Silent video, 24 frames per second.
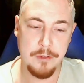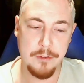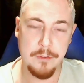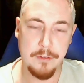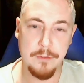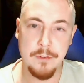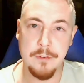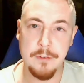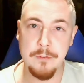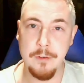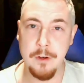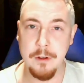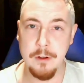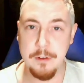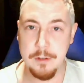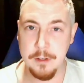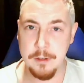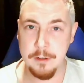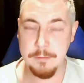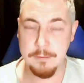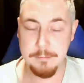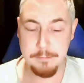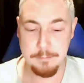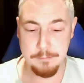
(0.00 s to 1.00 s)
of
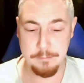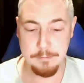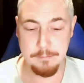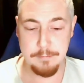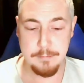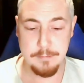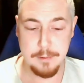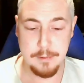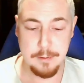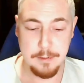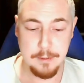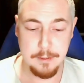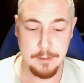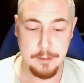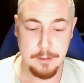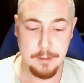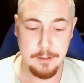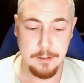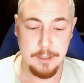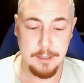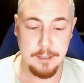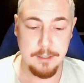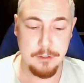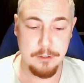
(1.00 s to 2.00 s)
nirvana.
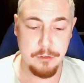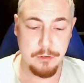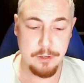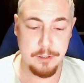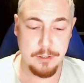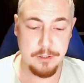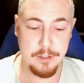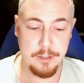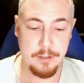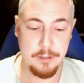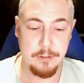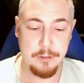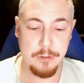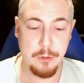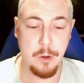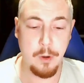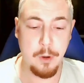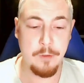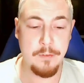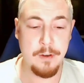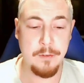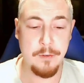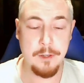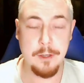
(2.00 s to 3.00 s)
Interesting. So
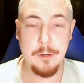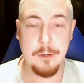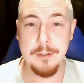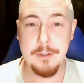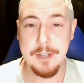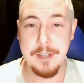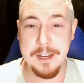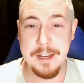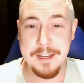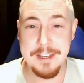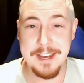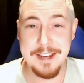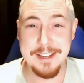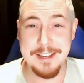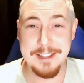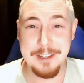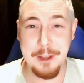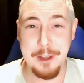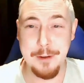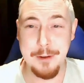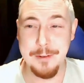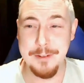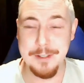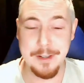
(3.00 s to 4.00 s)
I've never used incense
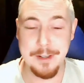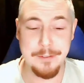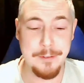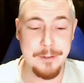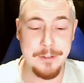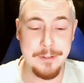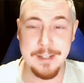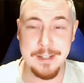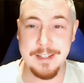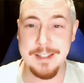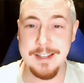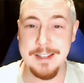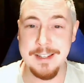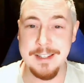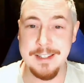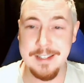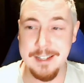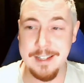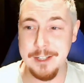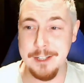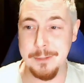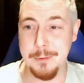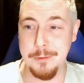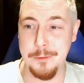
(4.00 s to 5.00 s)
cones. I've used incense
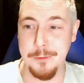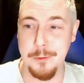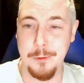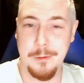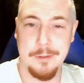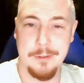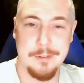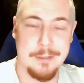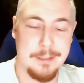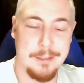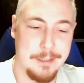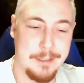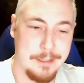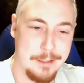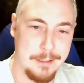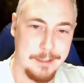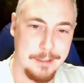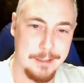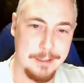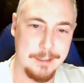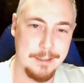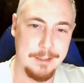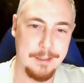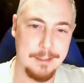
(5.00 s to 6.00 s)
sticks before.
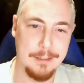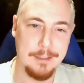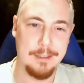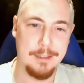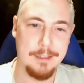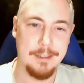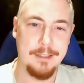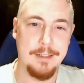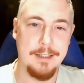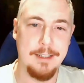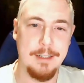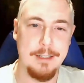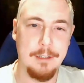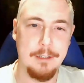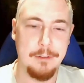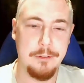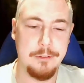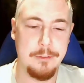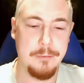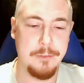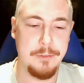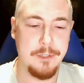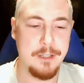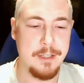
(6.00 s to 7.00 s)
Need
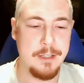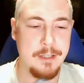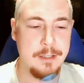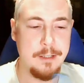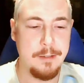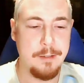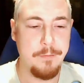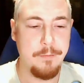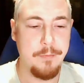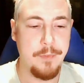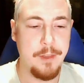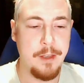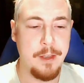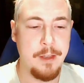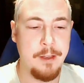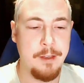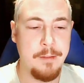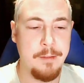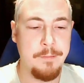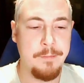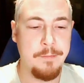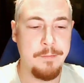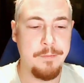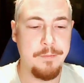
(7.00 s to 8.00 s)
some scissors.
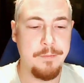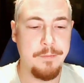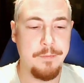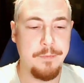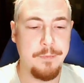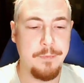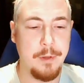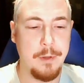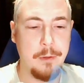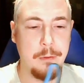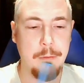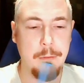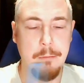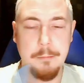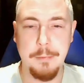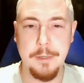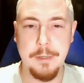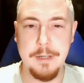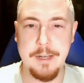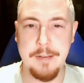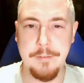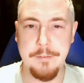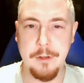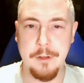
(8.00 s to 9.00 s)
Um, oh, but
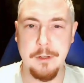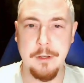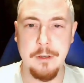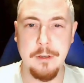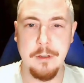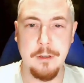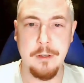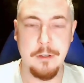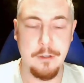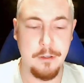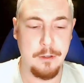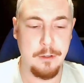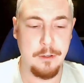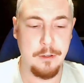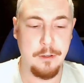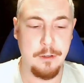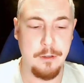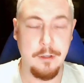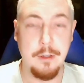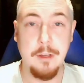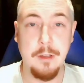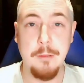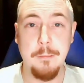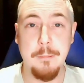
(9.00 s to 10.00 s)
never,
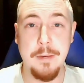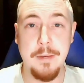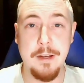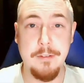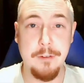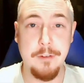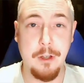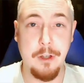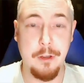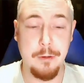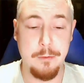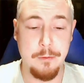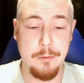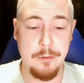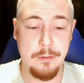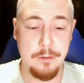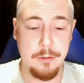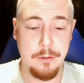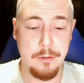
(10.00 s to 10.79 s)
but never cones.